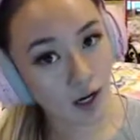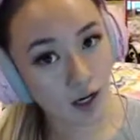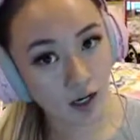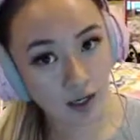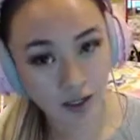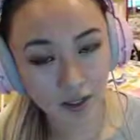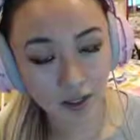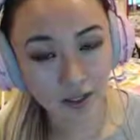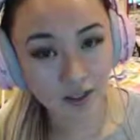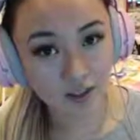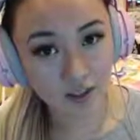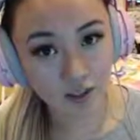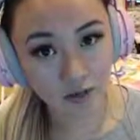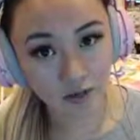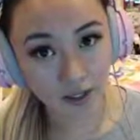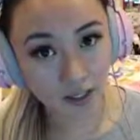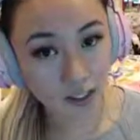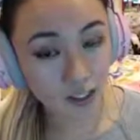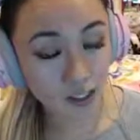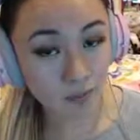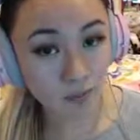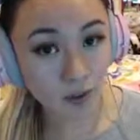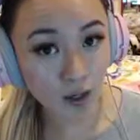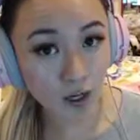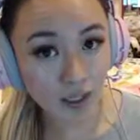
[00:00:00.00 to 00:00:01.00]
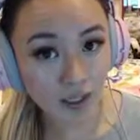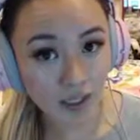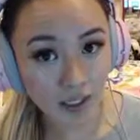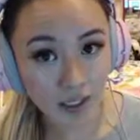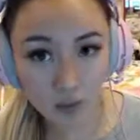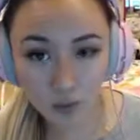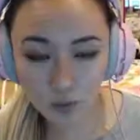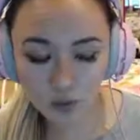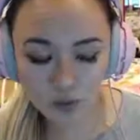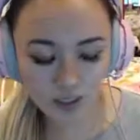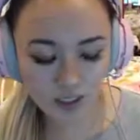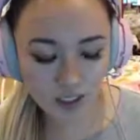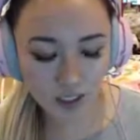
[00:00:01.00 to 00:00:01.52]
It's a grading bot. It
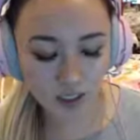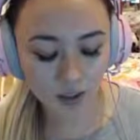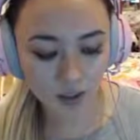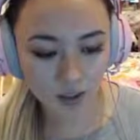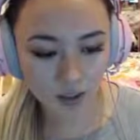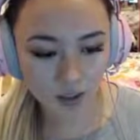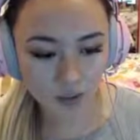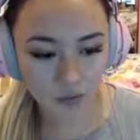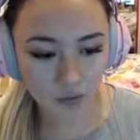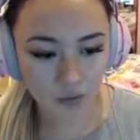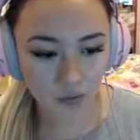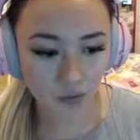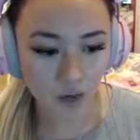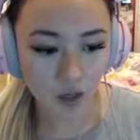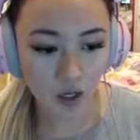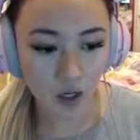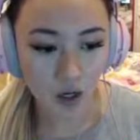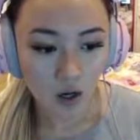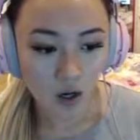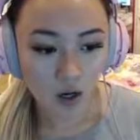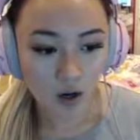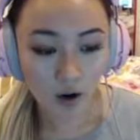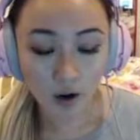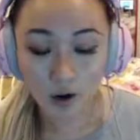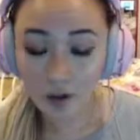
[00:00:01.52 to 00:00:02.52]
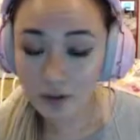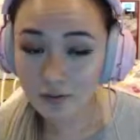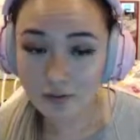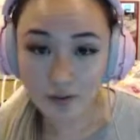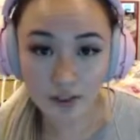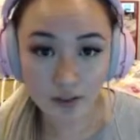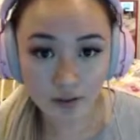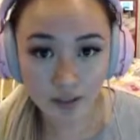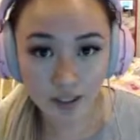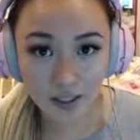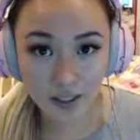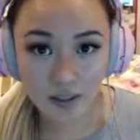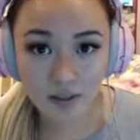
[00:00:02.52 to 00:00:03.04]
will tell you all of the
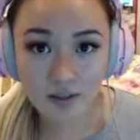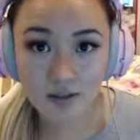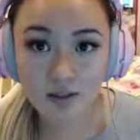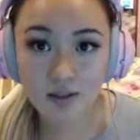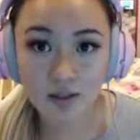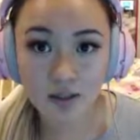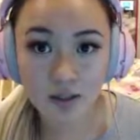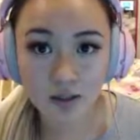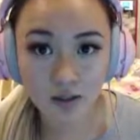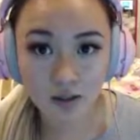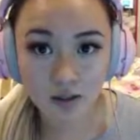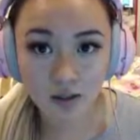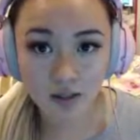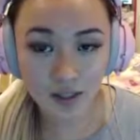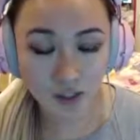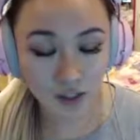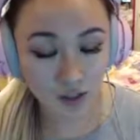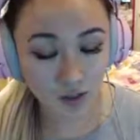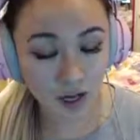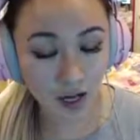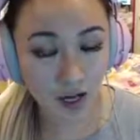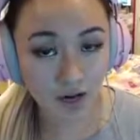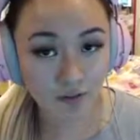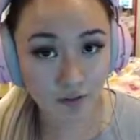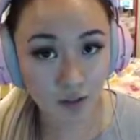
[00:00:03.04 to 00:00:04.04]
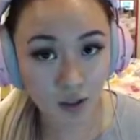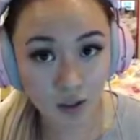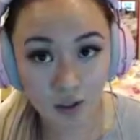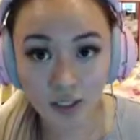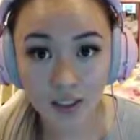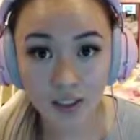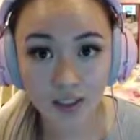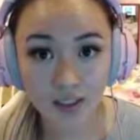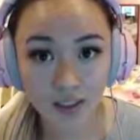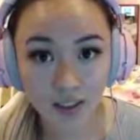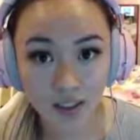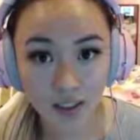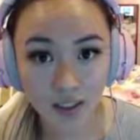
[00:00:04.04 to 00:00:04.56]
grades that you have
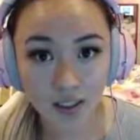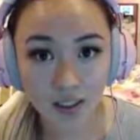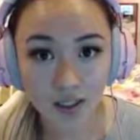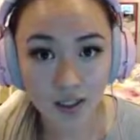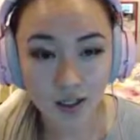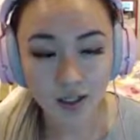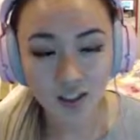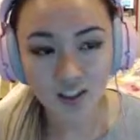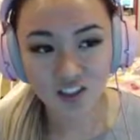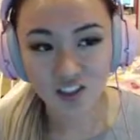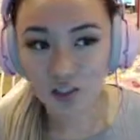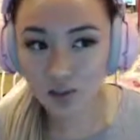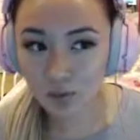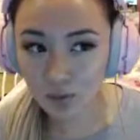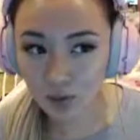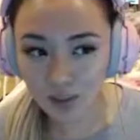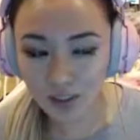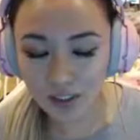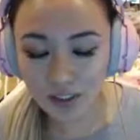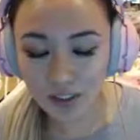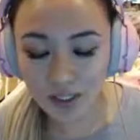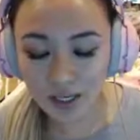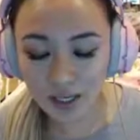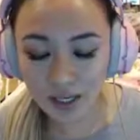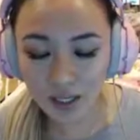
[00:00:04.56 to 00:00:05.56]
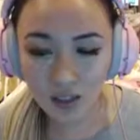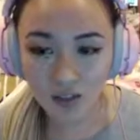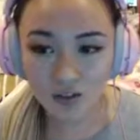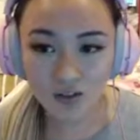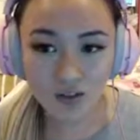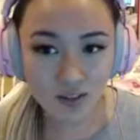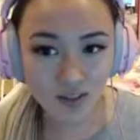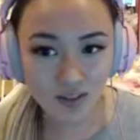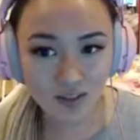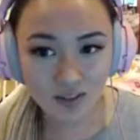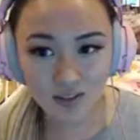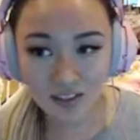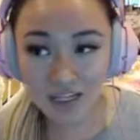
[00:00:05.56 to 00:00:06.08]
currently. Generally, it
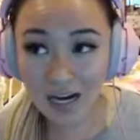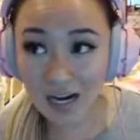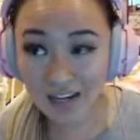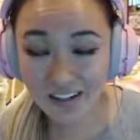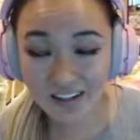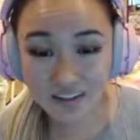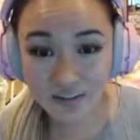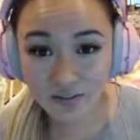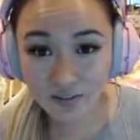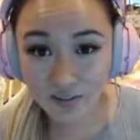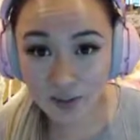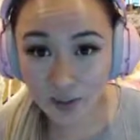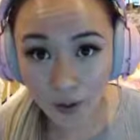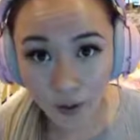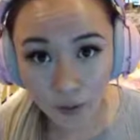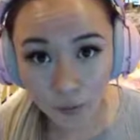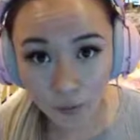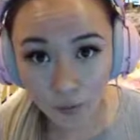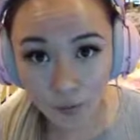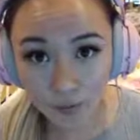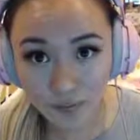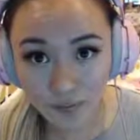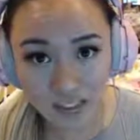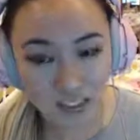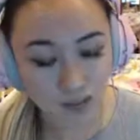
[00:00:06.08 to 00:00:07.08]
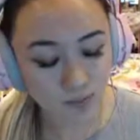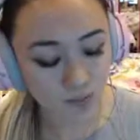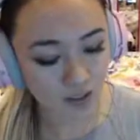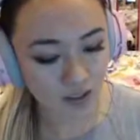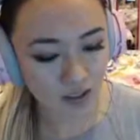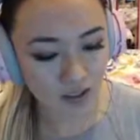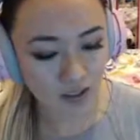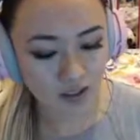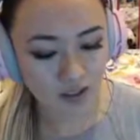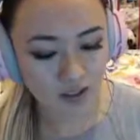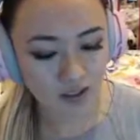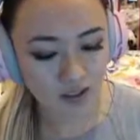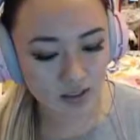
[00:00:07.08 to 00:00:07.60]
looks kind of low. That's
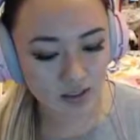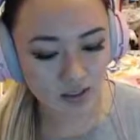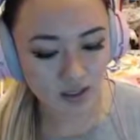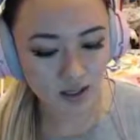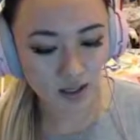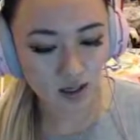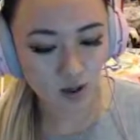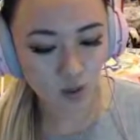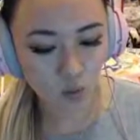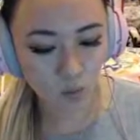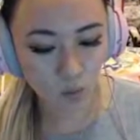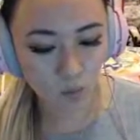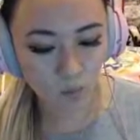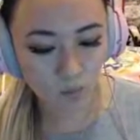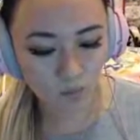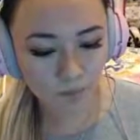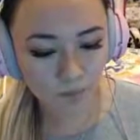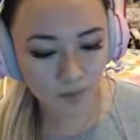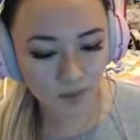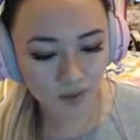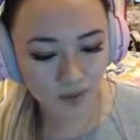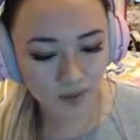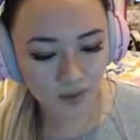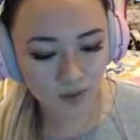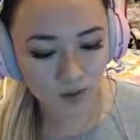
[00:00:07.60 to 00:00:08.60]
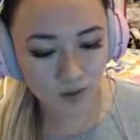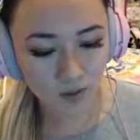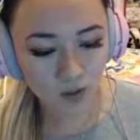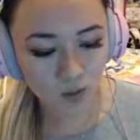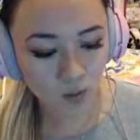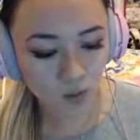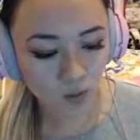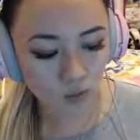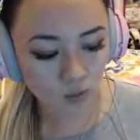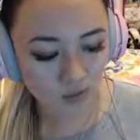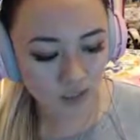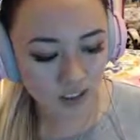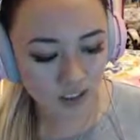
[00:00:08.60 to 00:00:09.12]
because you
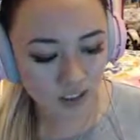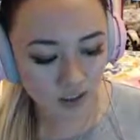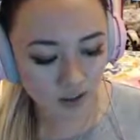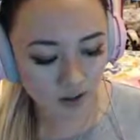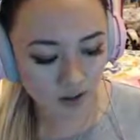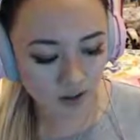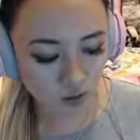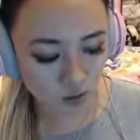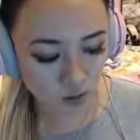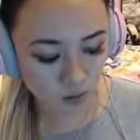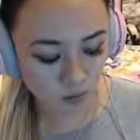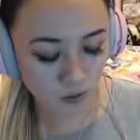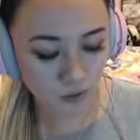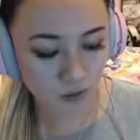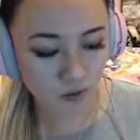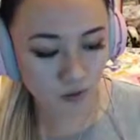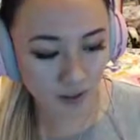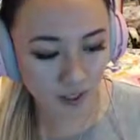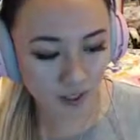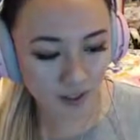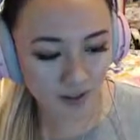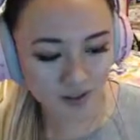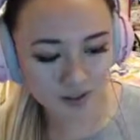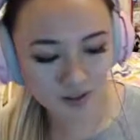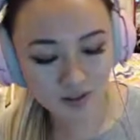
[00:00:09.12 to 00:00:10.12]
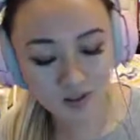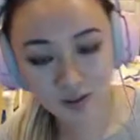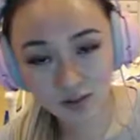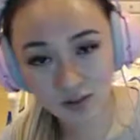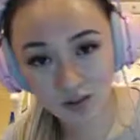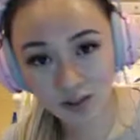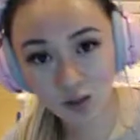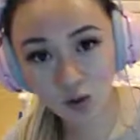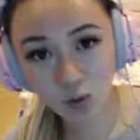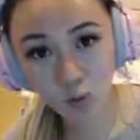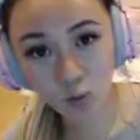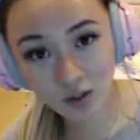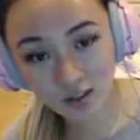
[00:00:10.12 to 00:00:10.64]
won't get your true grade until the
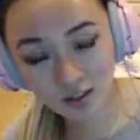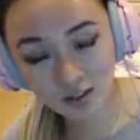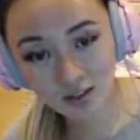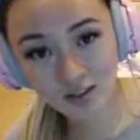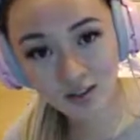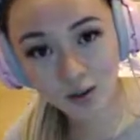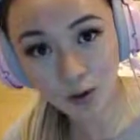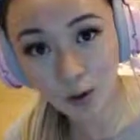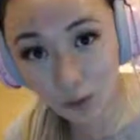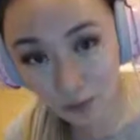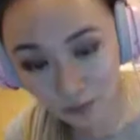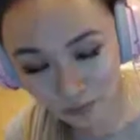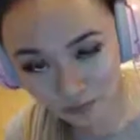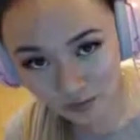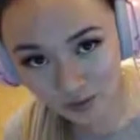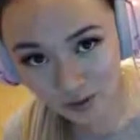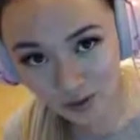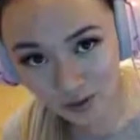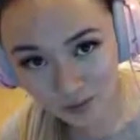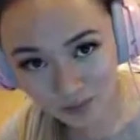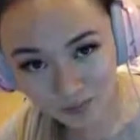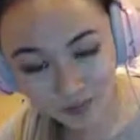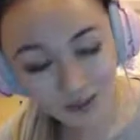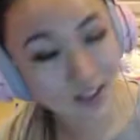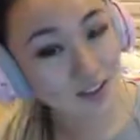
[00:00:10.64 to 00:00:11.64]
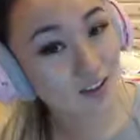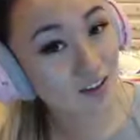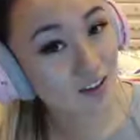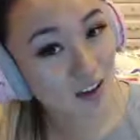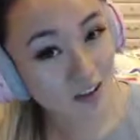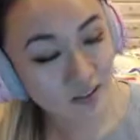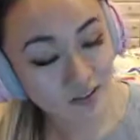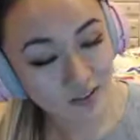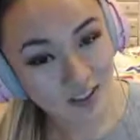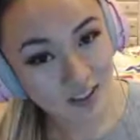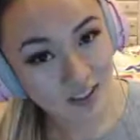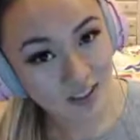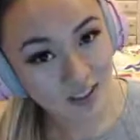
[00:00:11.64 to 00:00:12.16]
course is over, because
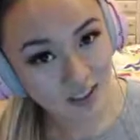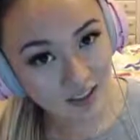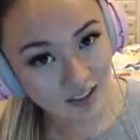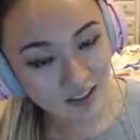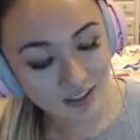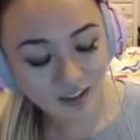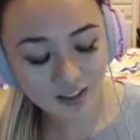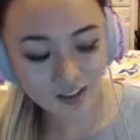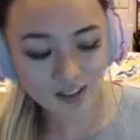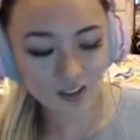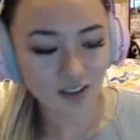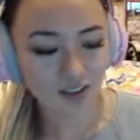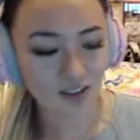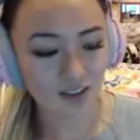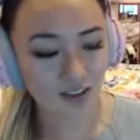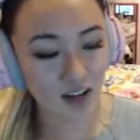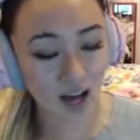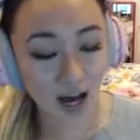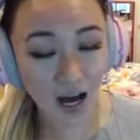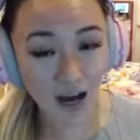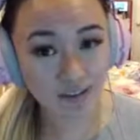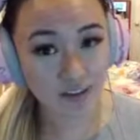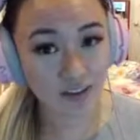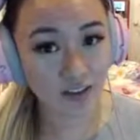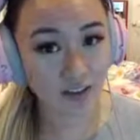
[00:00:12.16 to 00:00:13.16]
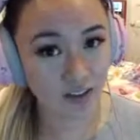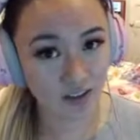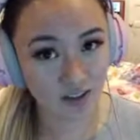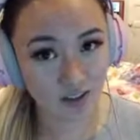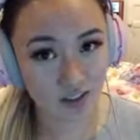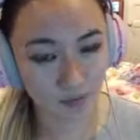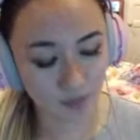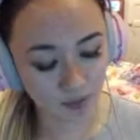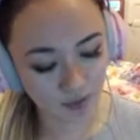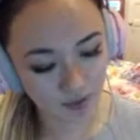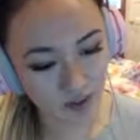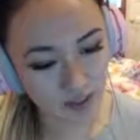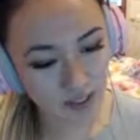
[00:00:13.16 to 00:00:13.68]
obviously you haven't done
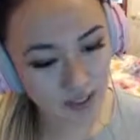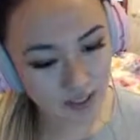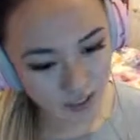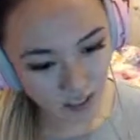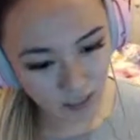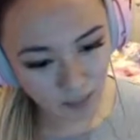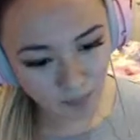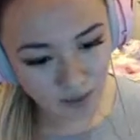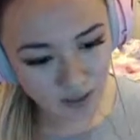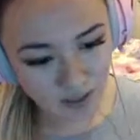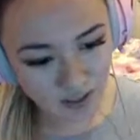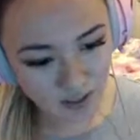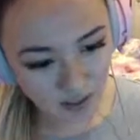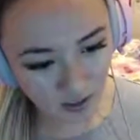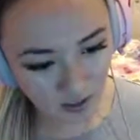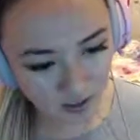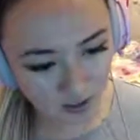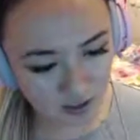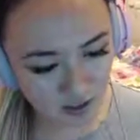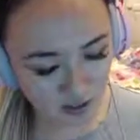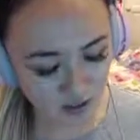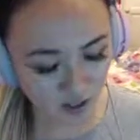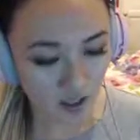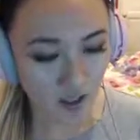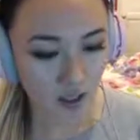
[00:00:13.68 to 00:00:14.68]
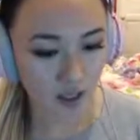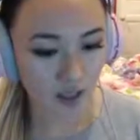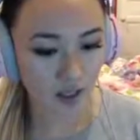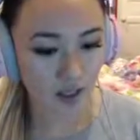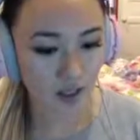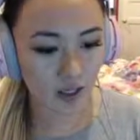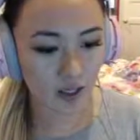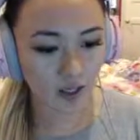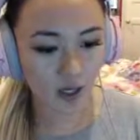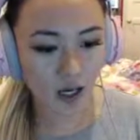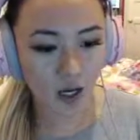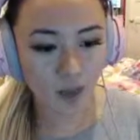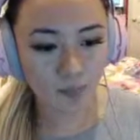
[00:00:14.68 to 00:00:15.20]
some of the assignments yet.
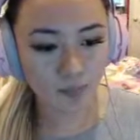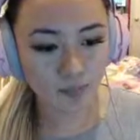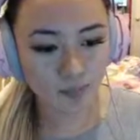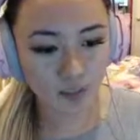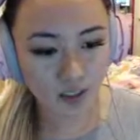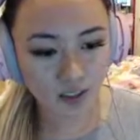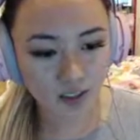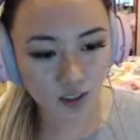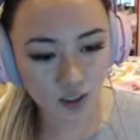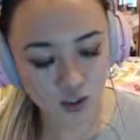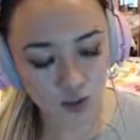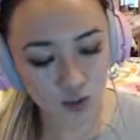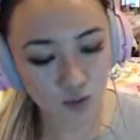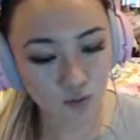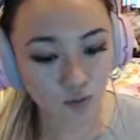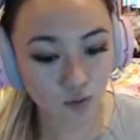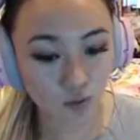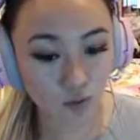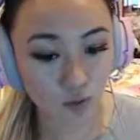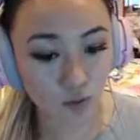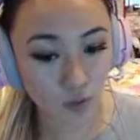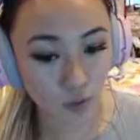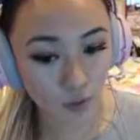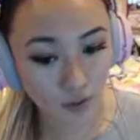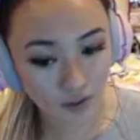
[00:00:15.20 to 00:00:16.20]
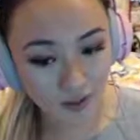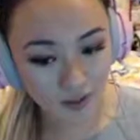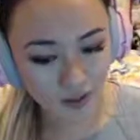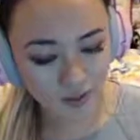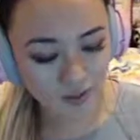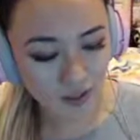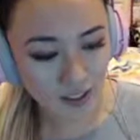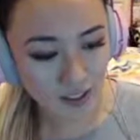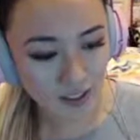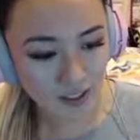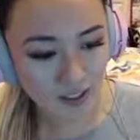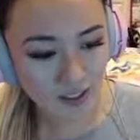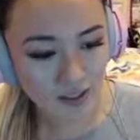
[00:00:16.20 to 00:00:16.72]
It'll update you for weekly
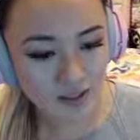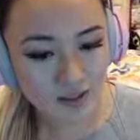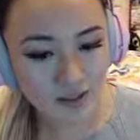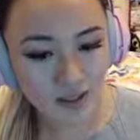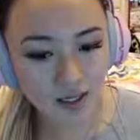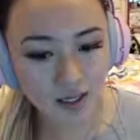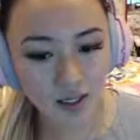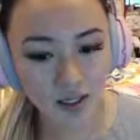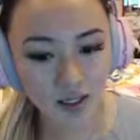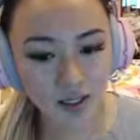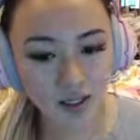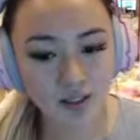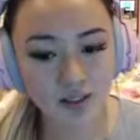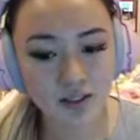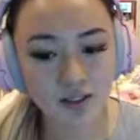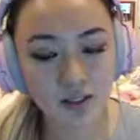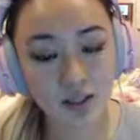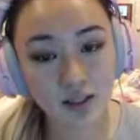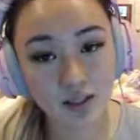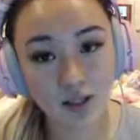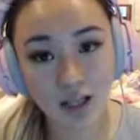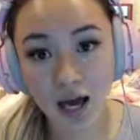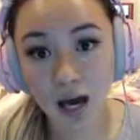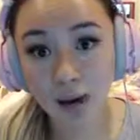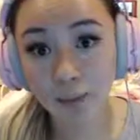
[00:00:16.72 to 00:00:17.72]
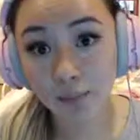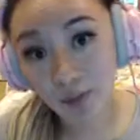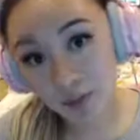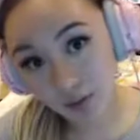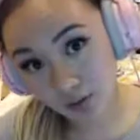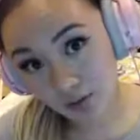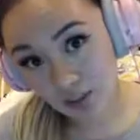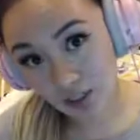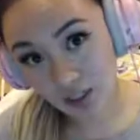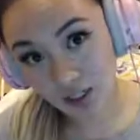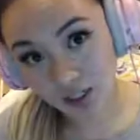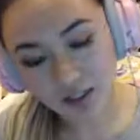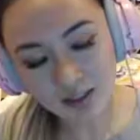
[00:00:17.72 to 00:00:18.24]
readings and lab due
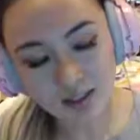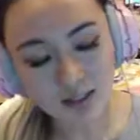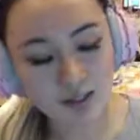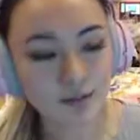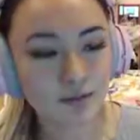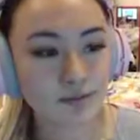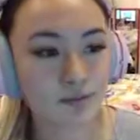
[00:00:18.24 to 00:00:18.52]
dates.